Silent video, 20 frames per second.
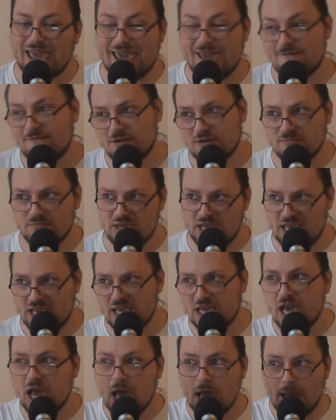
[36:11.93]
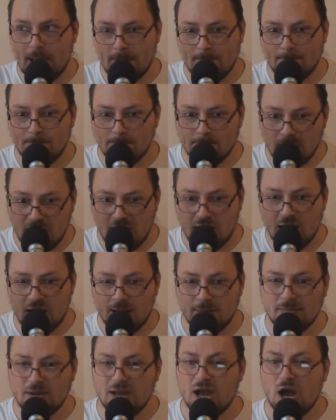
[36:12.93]
ever being a
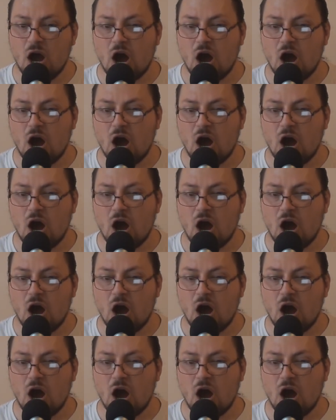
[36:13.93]
mom